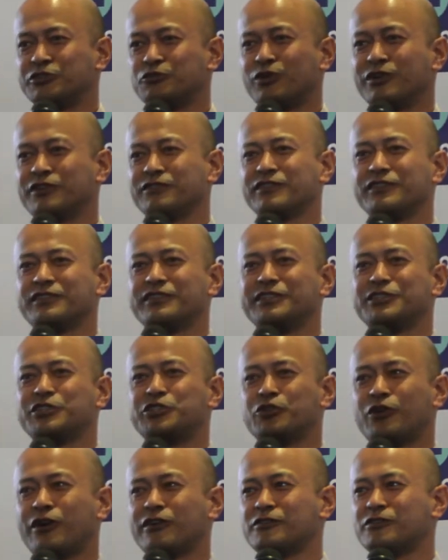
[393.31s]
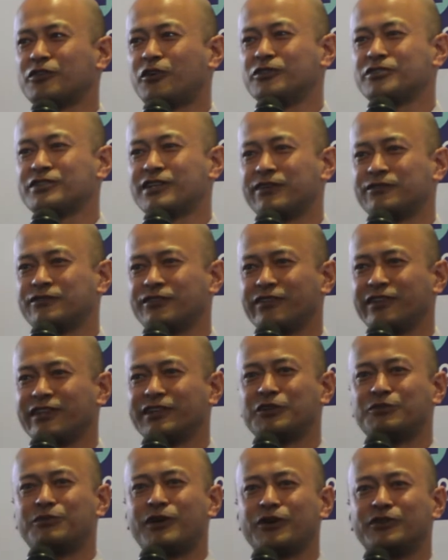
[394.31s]
one of the things you also have to think
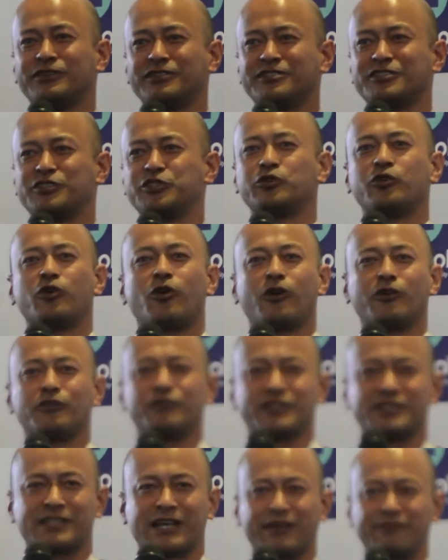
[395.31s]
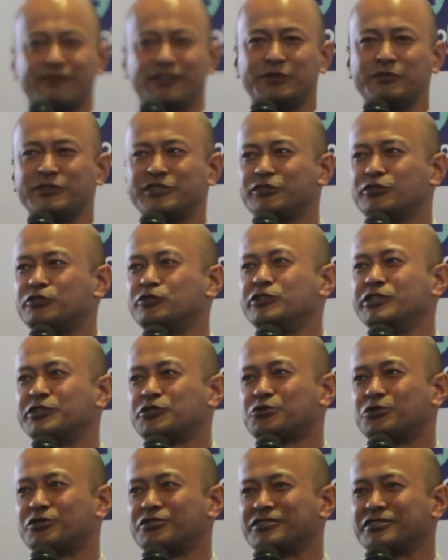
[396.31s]
about is you'll always have limited
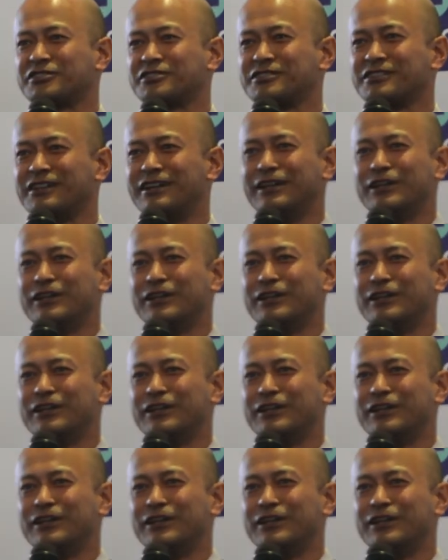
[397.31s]
resources.